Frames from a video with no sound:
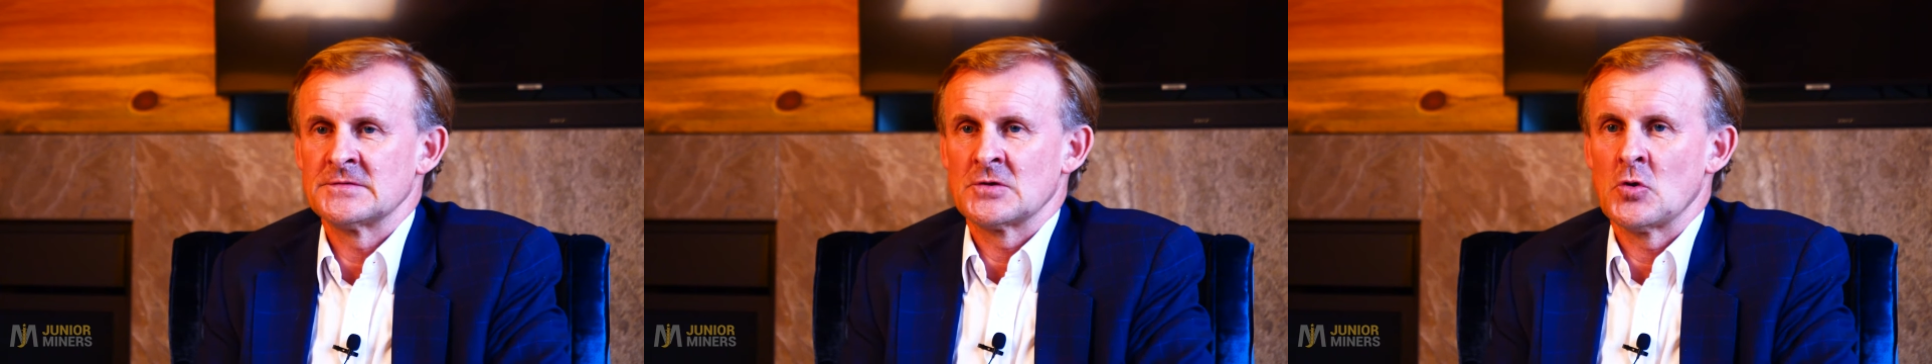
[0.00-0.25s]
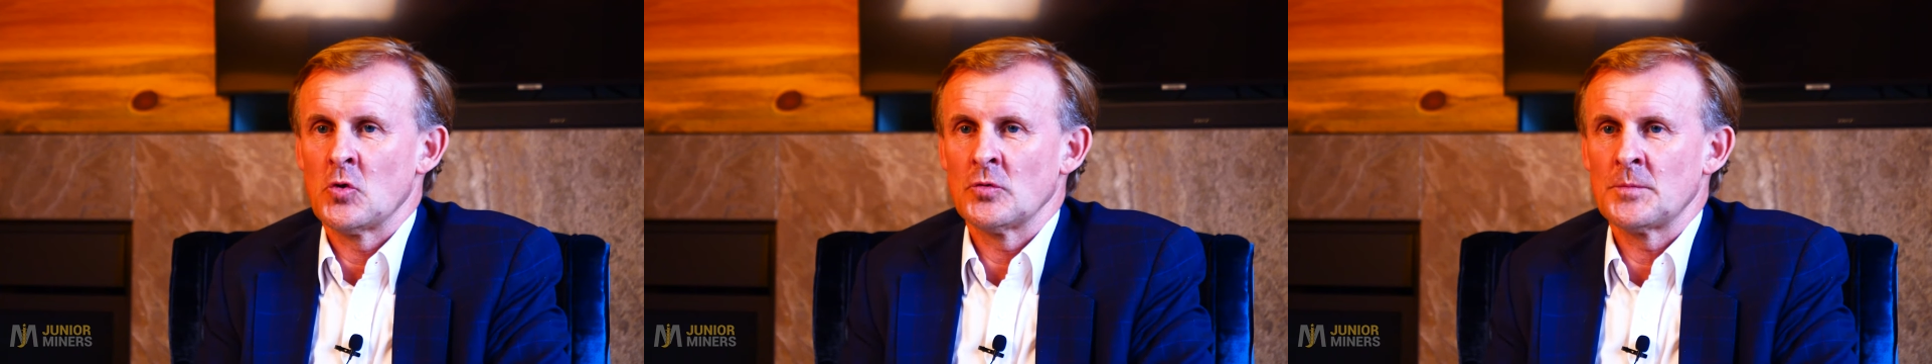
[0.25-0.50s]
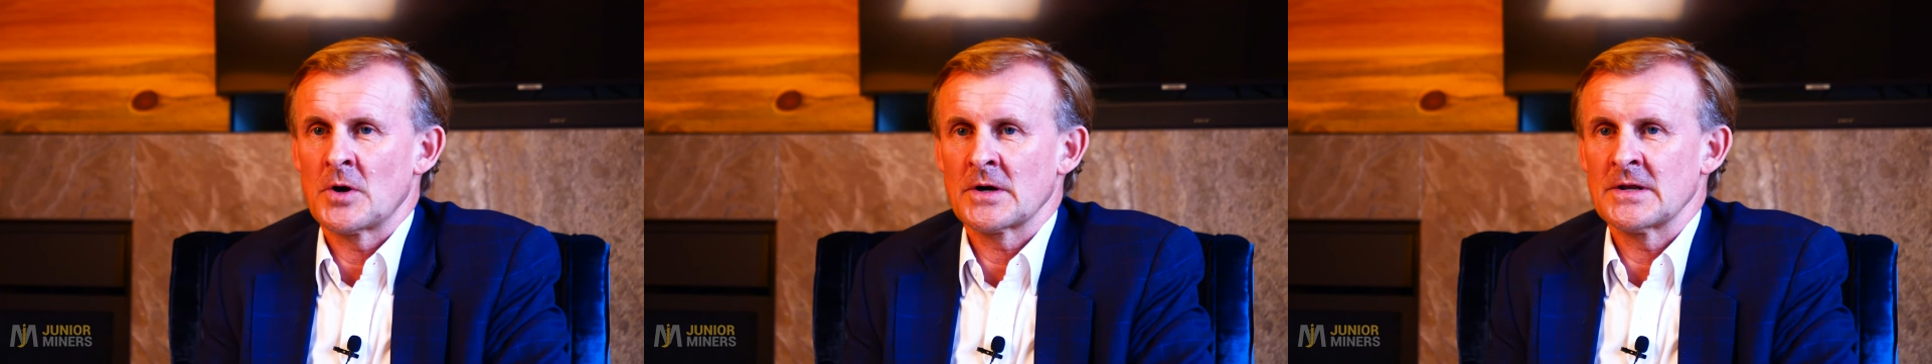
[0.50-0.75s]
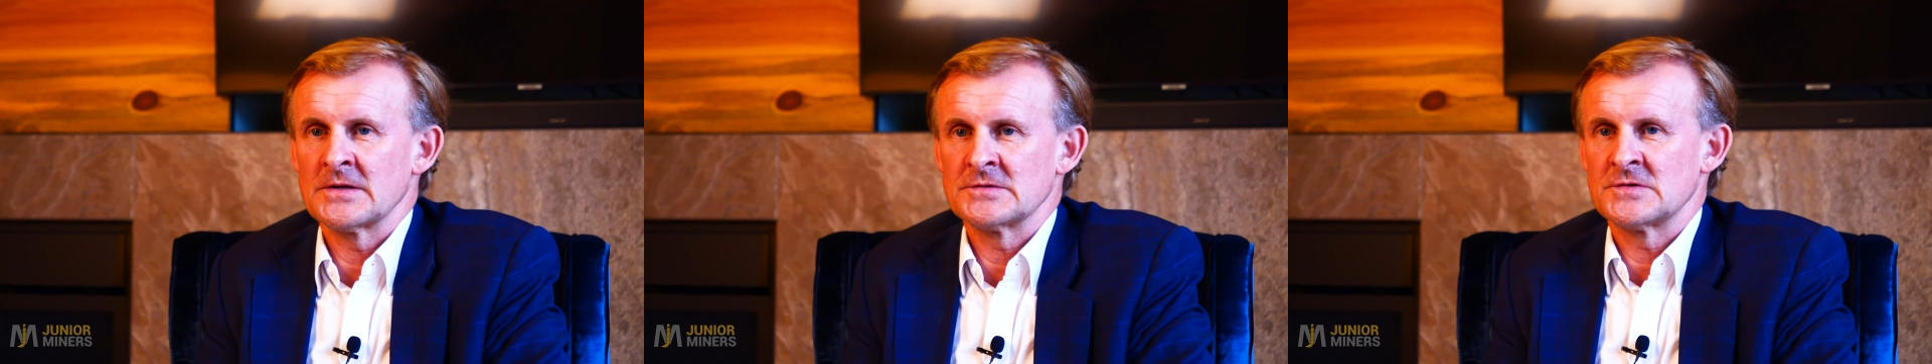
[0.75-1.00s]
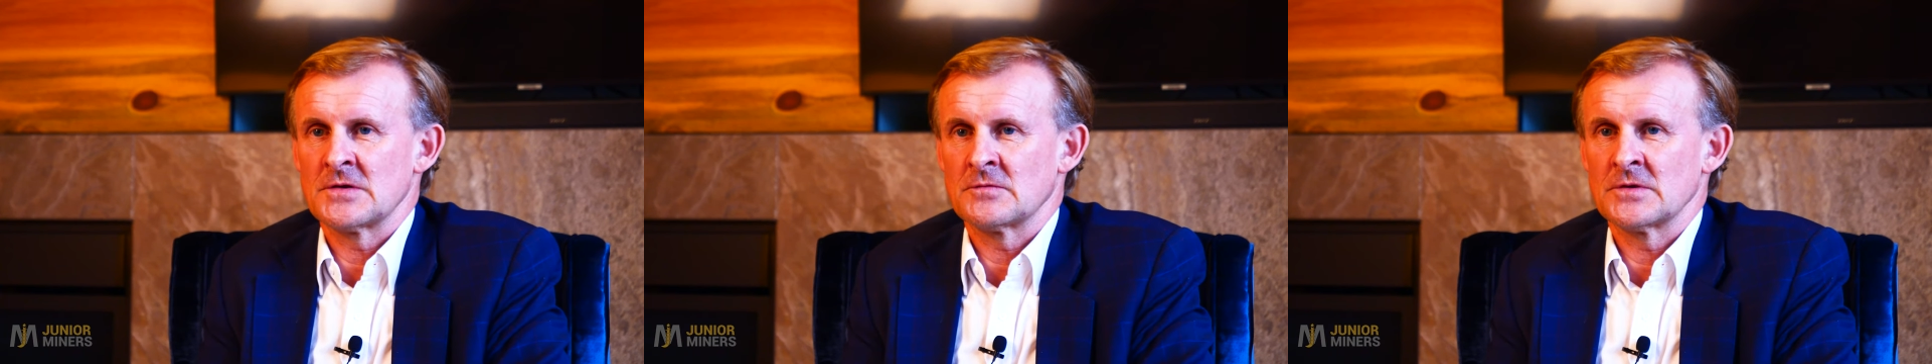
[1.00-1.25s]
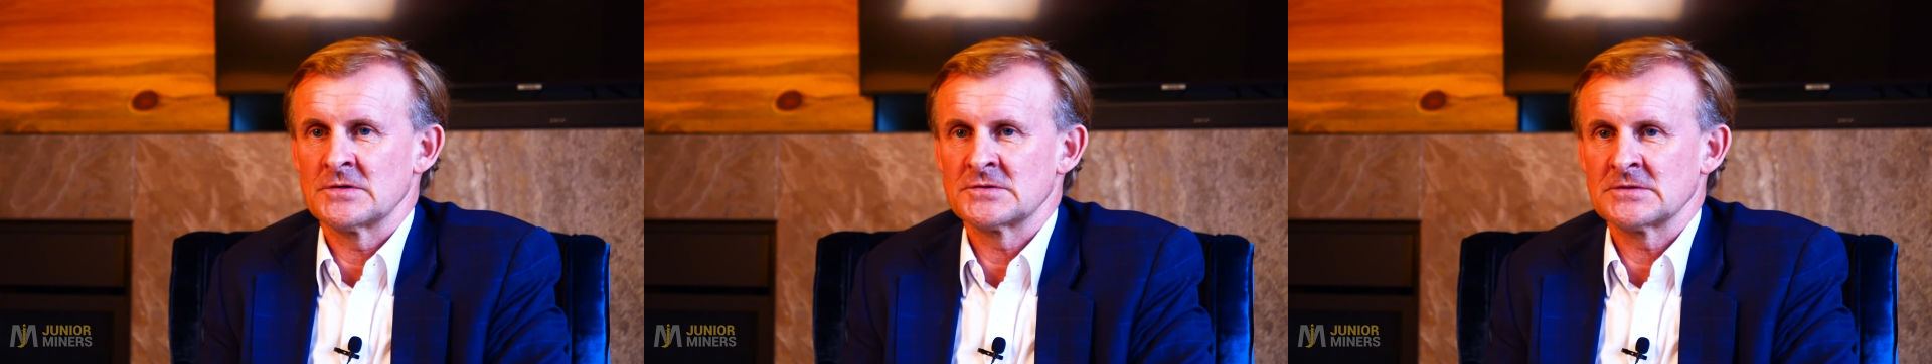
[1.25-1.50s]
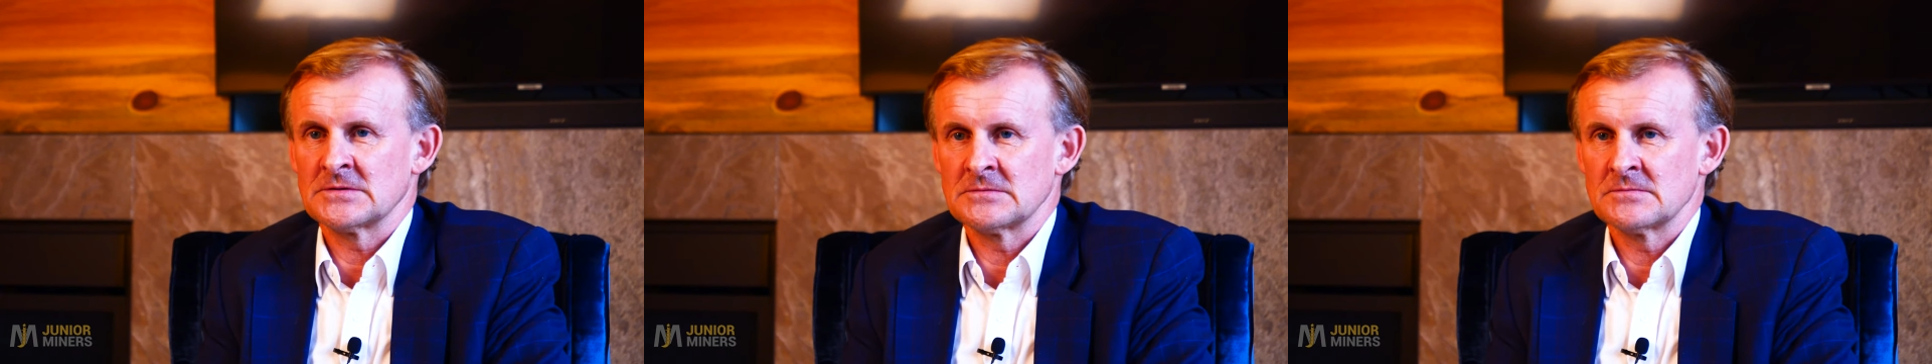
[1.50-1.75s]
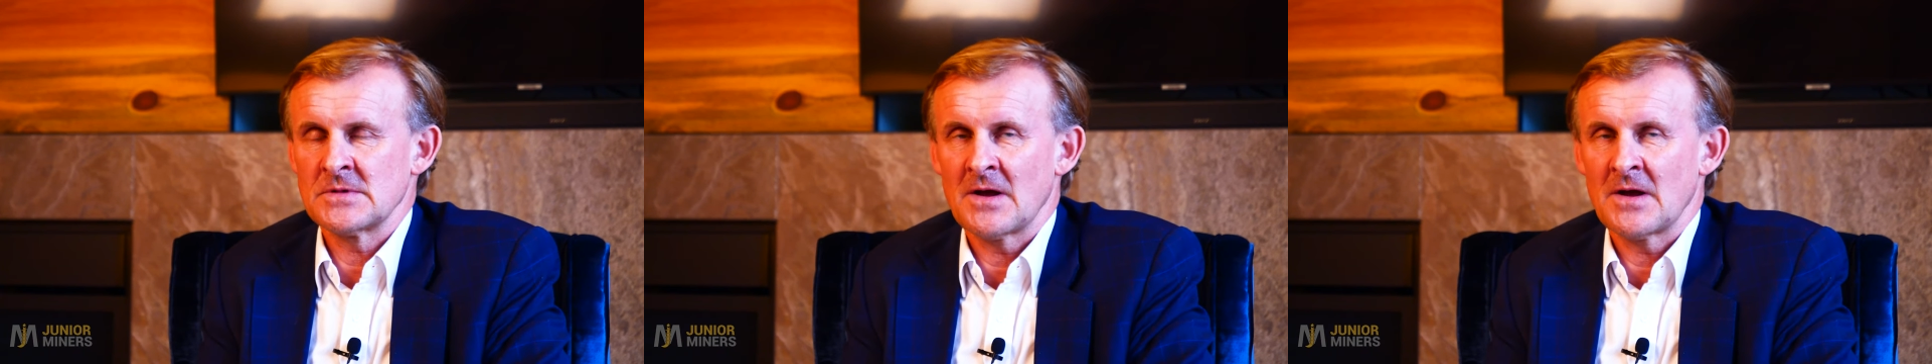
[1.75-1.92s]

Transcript: the gold market is generally sl-